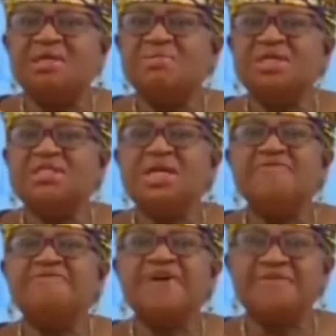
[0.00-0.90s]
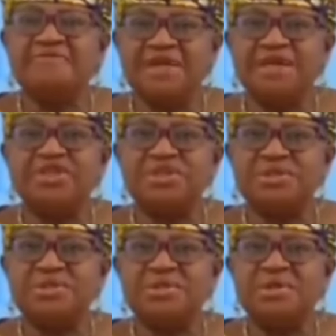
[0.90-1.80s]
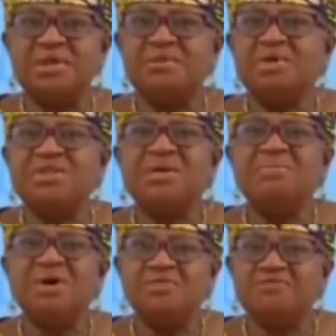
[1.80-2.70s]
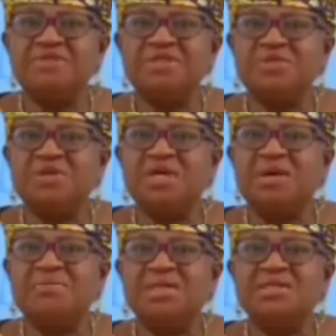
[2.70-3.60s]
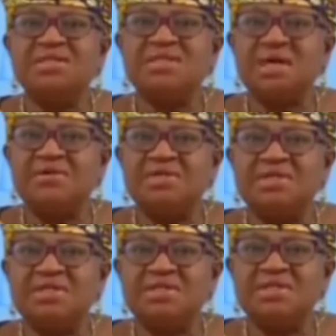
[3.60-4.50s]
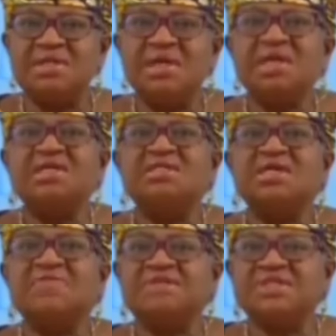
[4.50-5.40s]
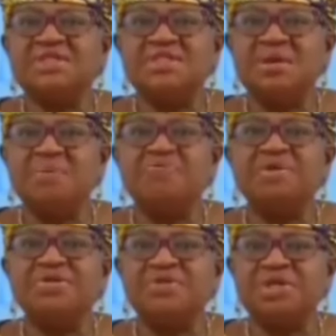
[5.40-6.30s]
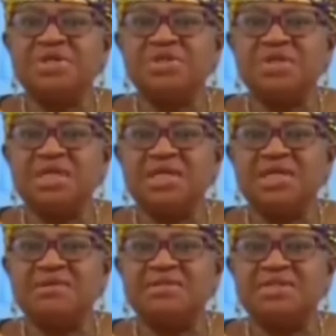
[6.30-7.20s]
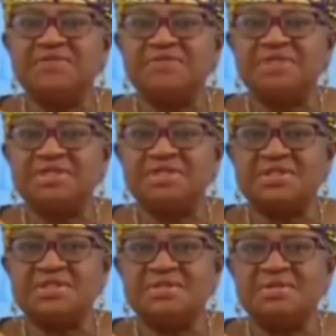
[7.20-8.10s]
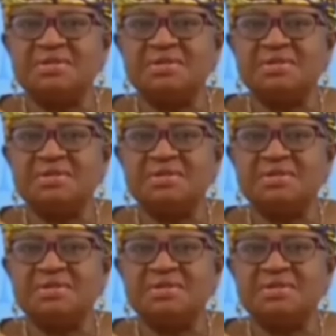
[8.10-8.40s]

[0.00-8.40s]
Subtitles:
It may sound far-fetched, but I'm convinced we can make the Southeast a services hub for education and health services.